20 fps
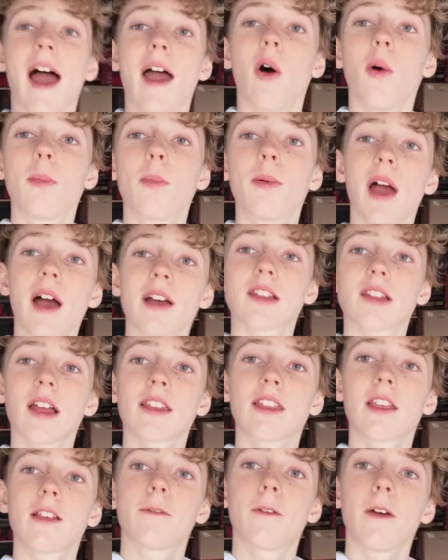I hope you guys
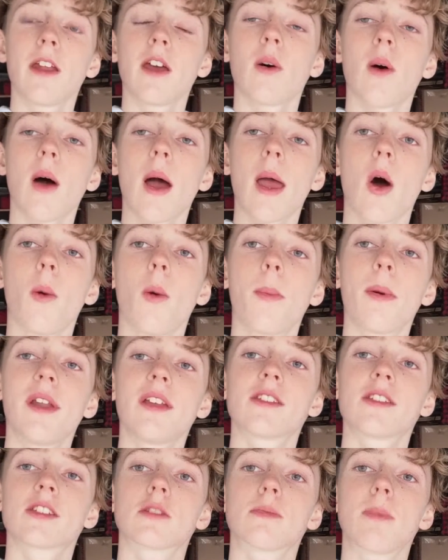liked this video. I hope it
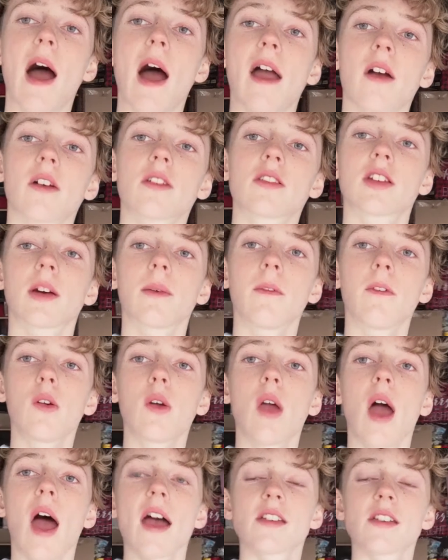inspired some of you
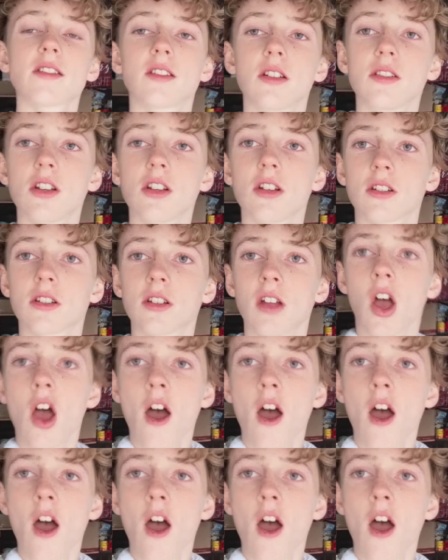guys to just